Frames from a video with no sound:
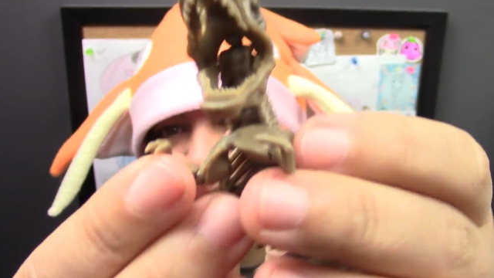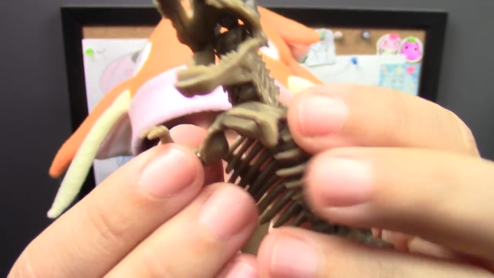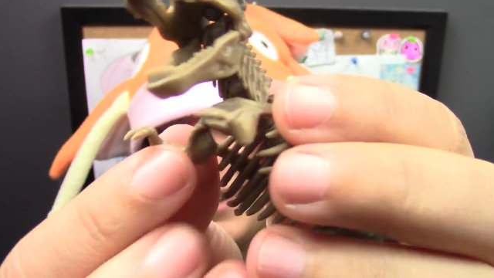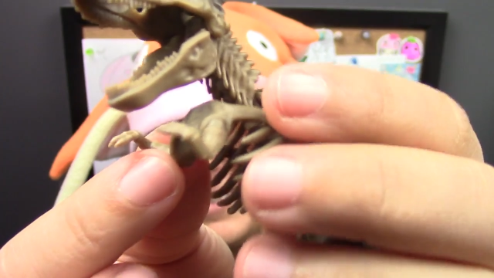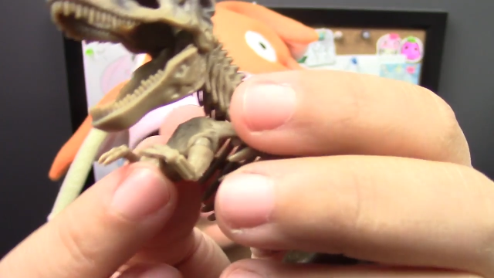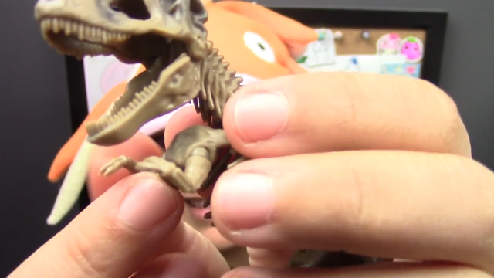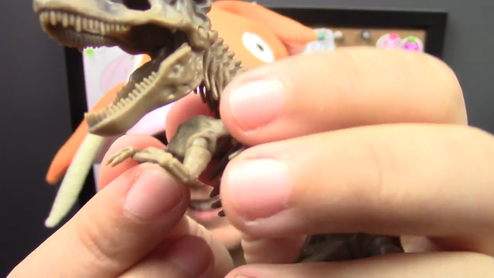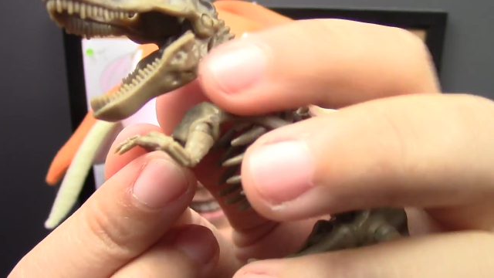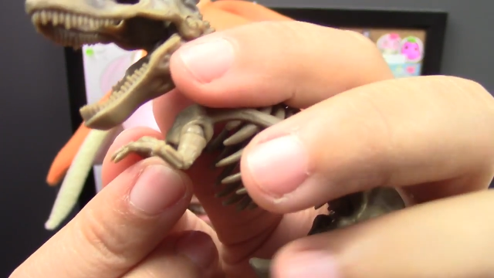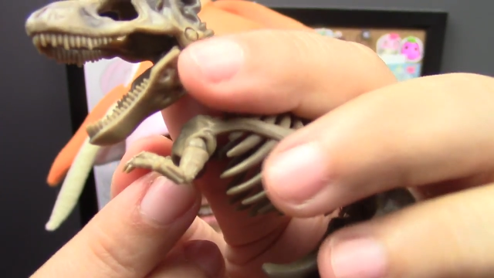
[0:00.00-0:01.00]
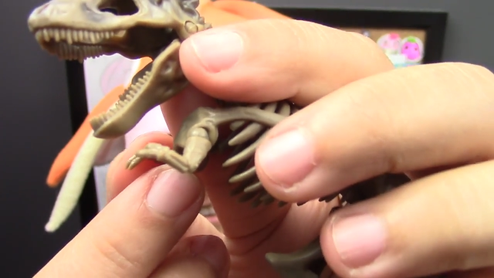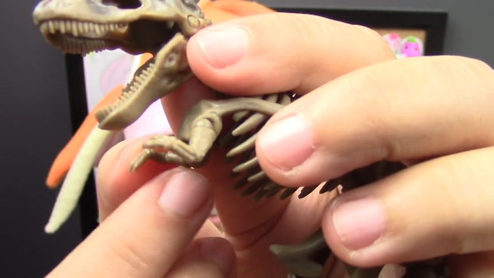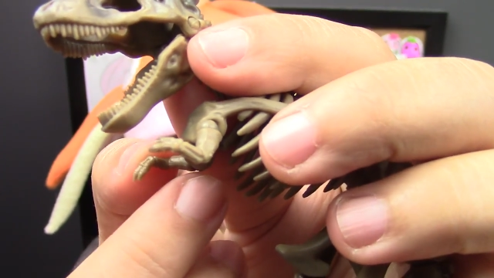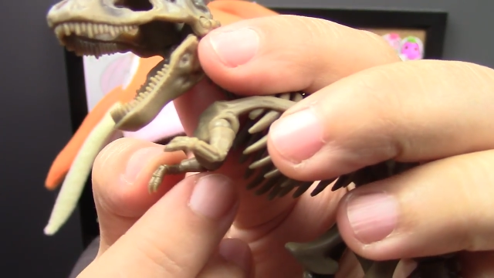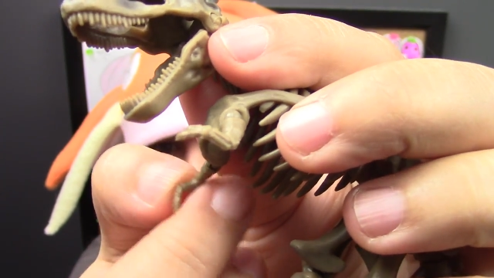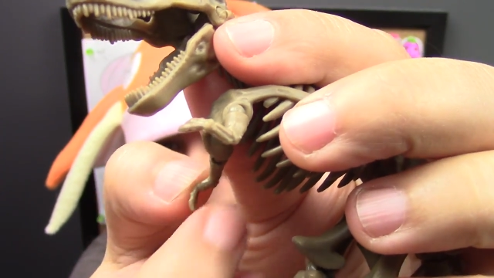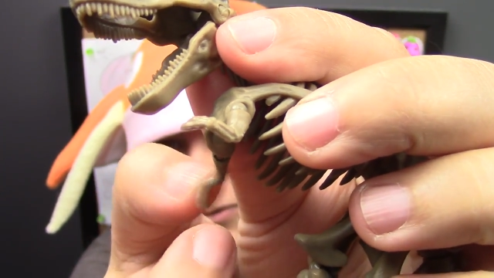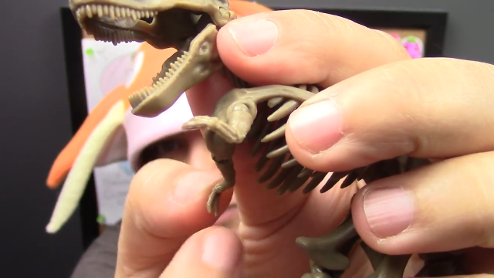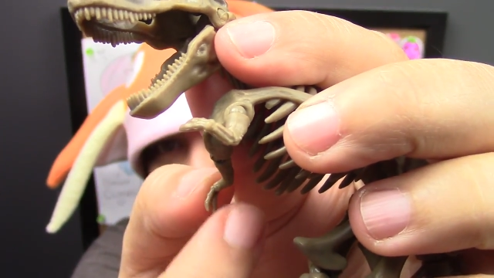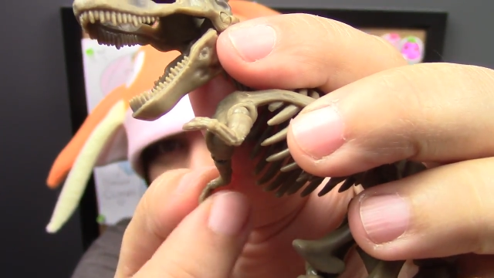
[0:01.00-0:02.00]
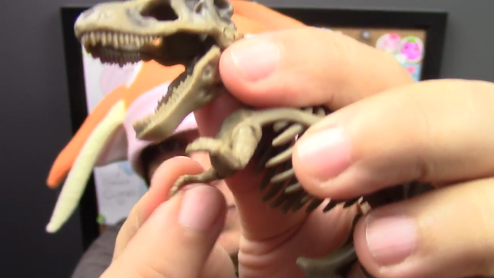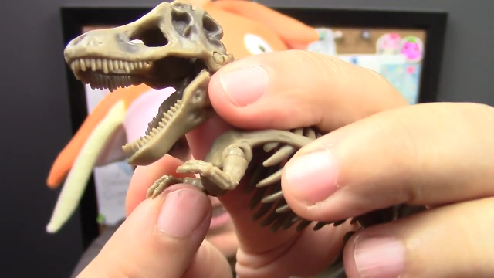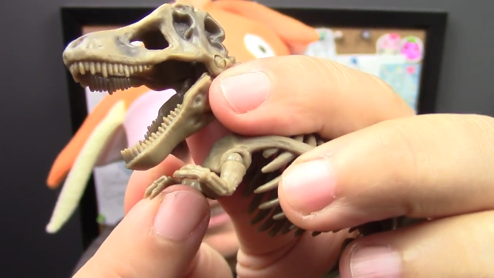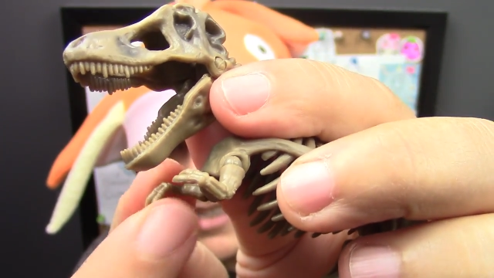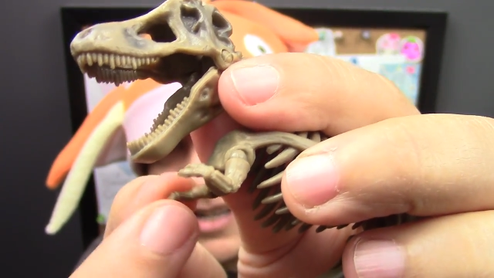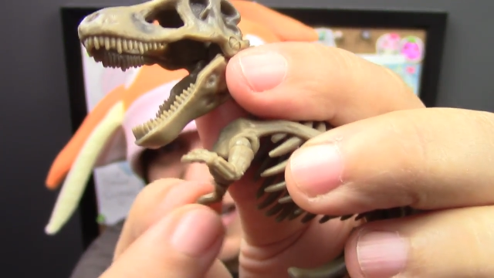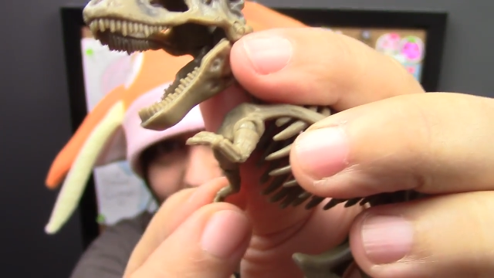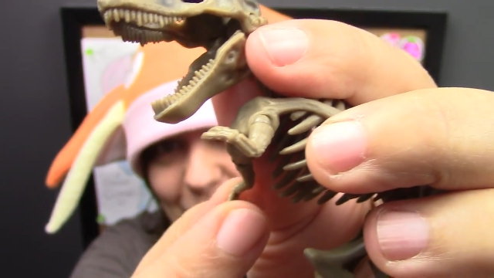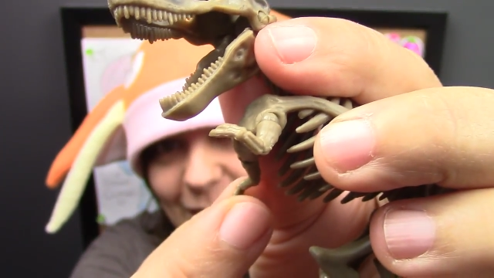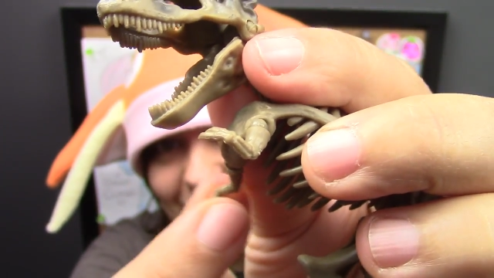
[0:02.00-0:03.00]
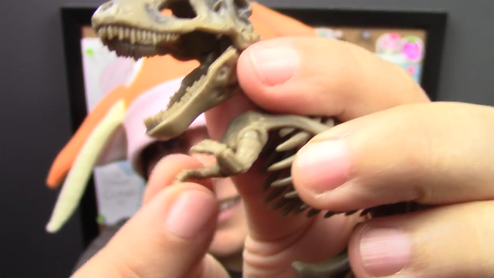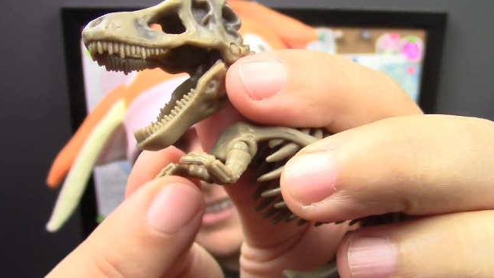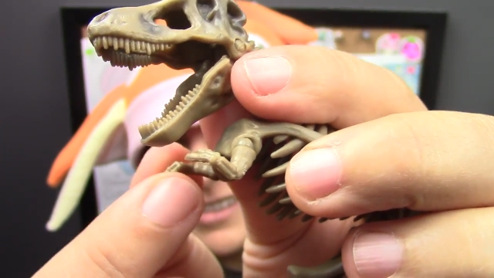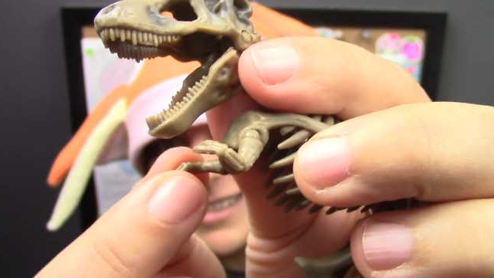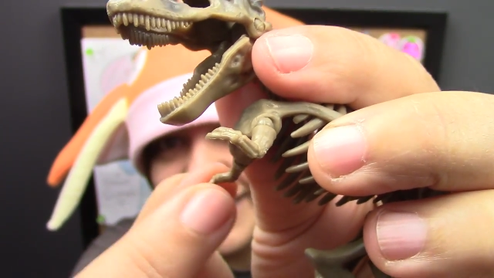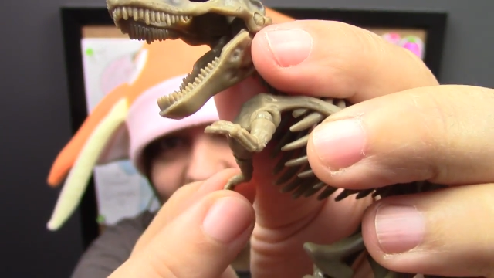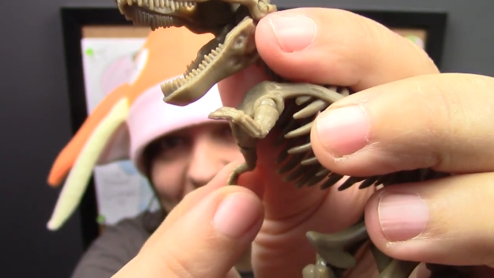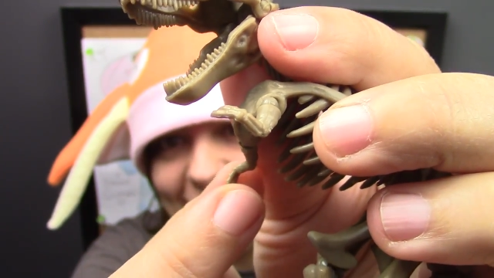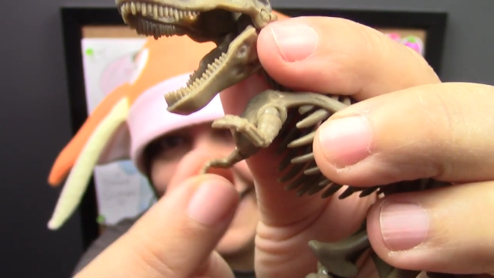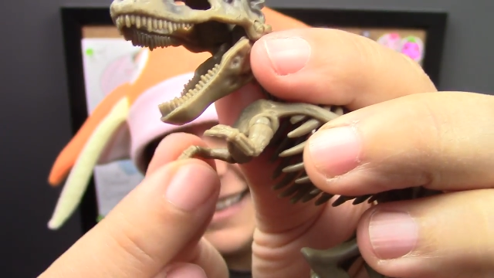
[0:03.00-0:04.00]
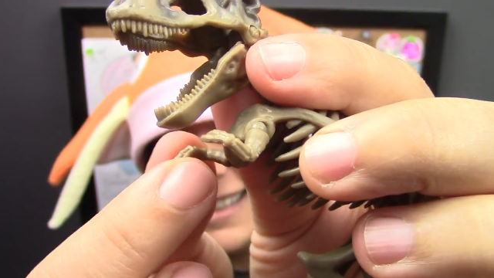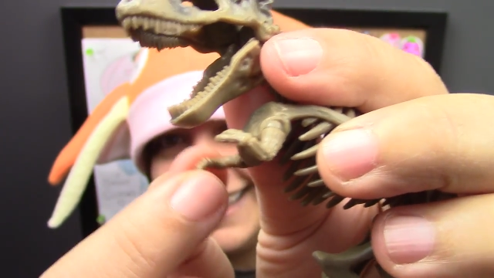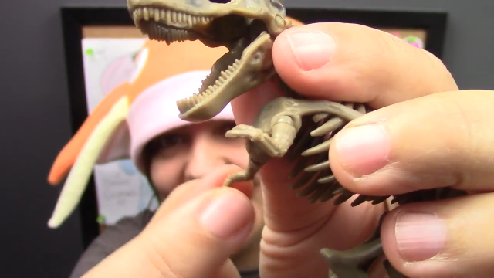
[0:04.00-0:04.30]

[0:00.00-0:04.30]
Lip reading: (no speaker visible)